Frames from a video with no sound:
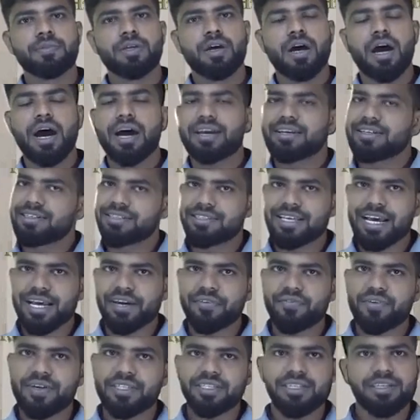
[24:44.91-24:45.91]
Are he
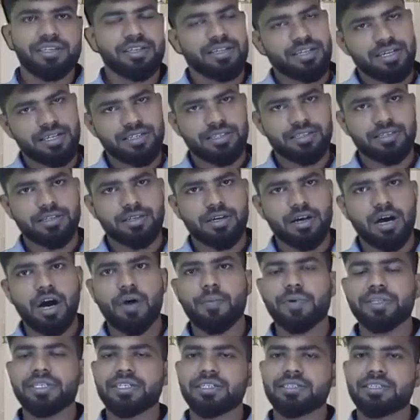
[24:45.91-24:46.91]
sacrificing? Yes. How
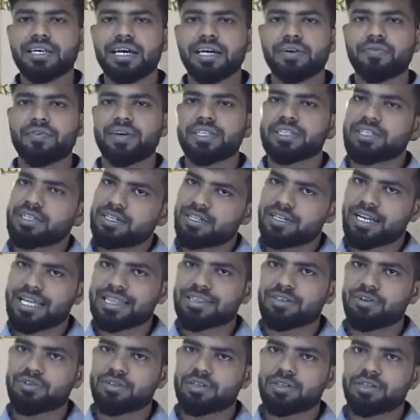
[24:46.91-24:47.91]
much he is sacrificing?
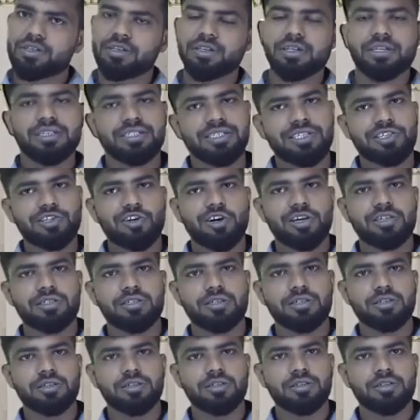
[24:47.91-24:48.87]
10,000. Is it cost?